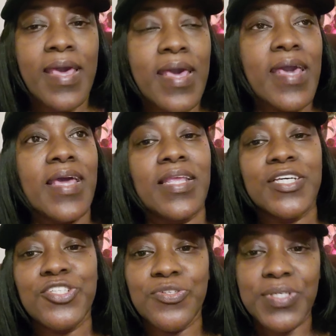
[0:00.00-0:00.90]
and
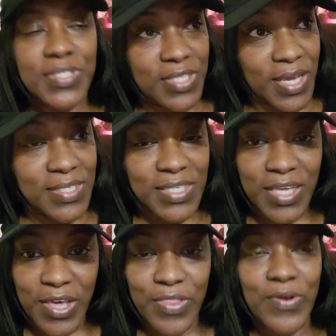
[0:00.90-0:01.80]
let's do this thing
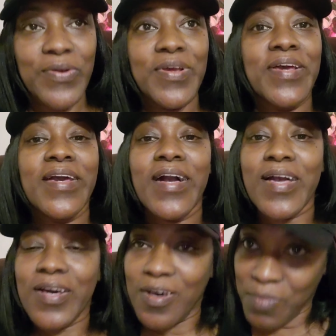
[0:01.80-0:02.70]
together.
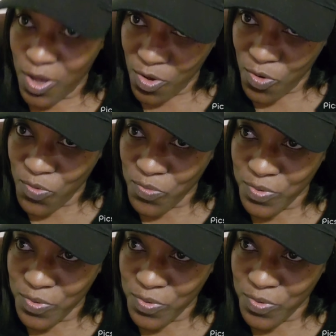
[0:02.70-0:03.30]
Come on,